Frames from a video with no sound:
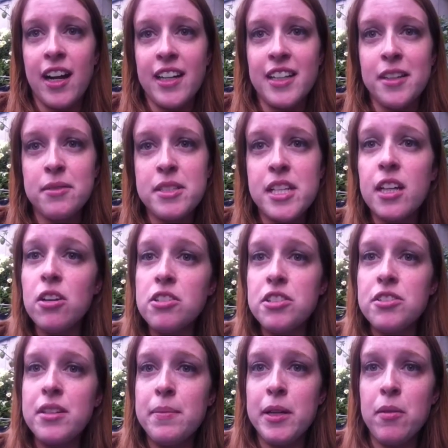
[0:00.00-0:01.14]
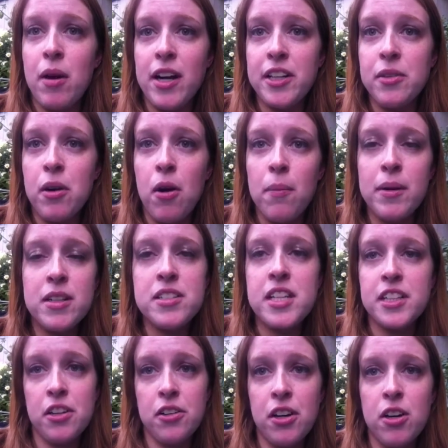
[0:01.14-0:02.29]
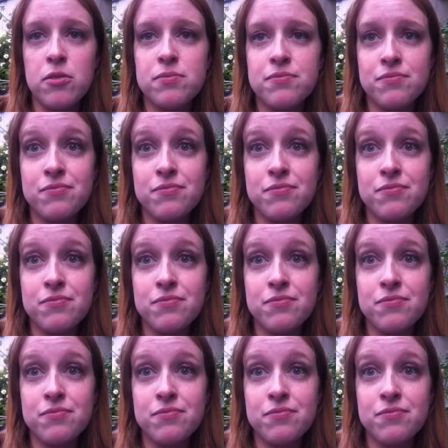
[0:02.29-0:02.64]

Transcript: And he was like, "Oh, do you need me to walk you home?" And I was like, no.